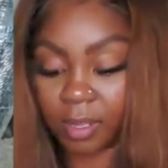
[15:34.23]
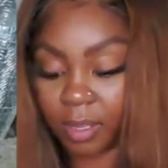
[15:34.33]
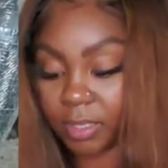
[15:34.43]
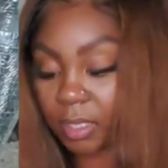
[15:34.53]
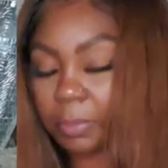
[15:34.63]

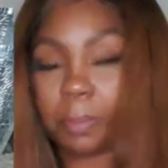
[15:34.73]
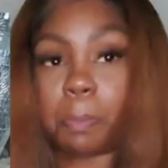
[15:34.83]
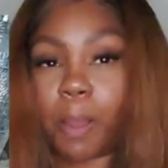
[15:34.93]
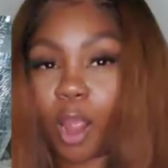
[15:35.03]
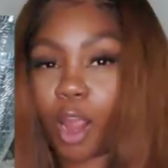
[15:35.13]
it's gonna be
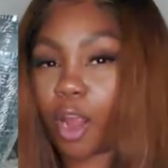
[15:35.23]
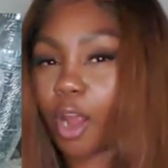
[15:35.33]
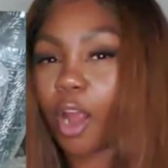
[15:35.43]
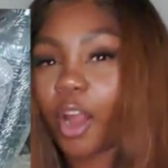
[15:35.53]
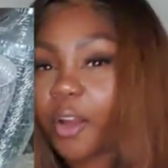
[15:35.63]

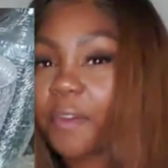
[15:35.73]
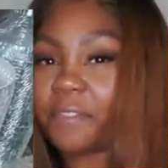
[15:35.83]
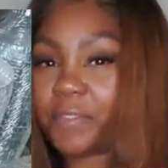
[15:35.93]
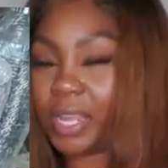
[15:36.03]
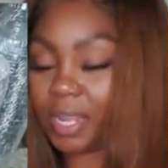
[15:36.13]

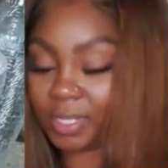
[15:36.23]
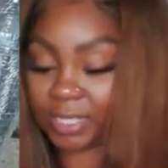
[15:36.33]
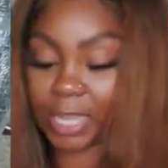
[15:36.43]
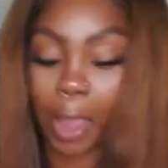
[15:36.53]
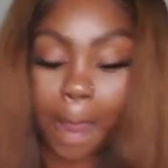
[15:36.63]
perfect.
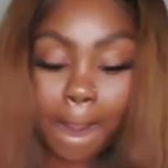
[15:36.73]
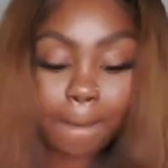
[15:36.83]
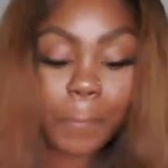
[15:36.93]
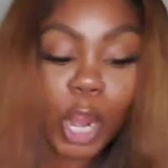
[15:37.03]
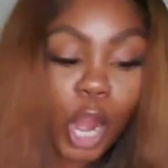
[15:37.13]

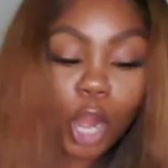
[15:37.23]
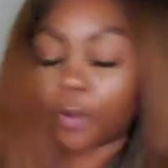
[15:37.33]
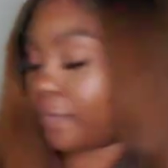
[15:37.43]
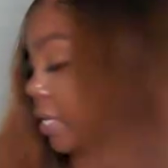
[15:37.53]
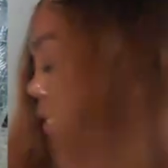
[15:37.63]

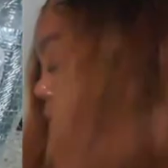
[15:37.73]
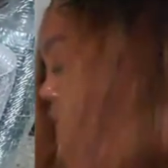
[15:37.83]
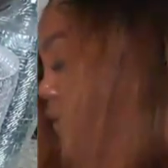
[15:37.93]
Perfect